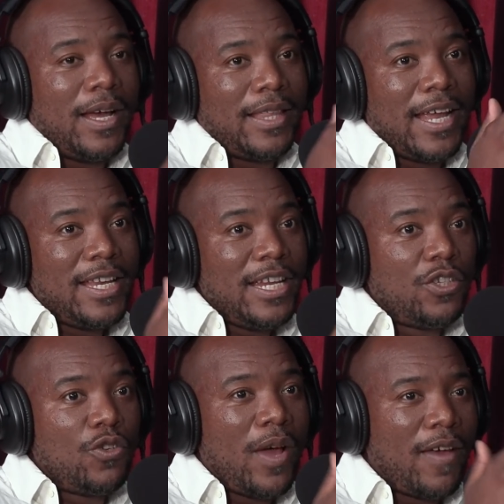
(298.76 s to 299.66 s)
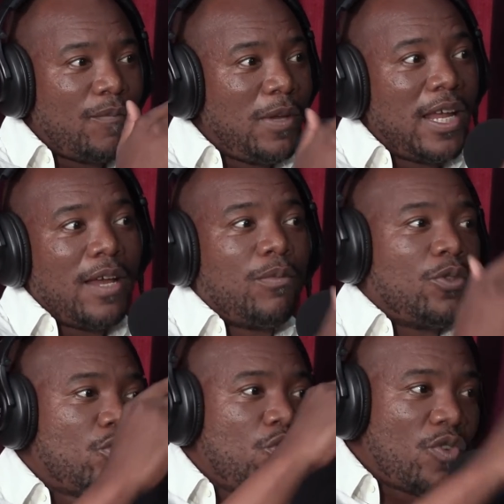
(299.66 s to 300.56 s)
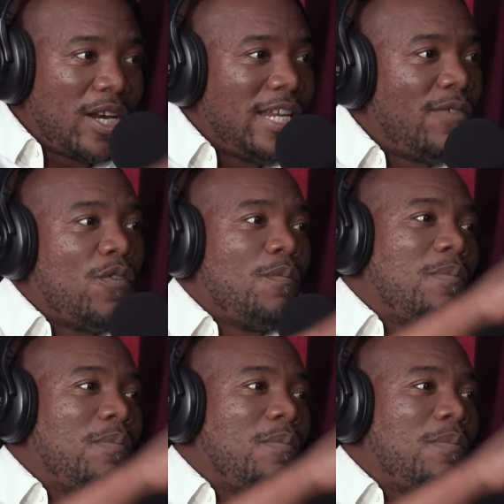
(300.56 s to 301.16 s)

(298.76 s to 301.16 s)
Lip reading: they need to have been able to read for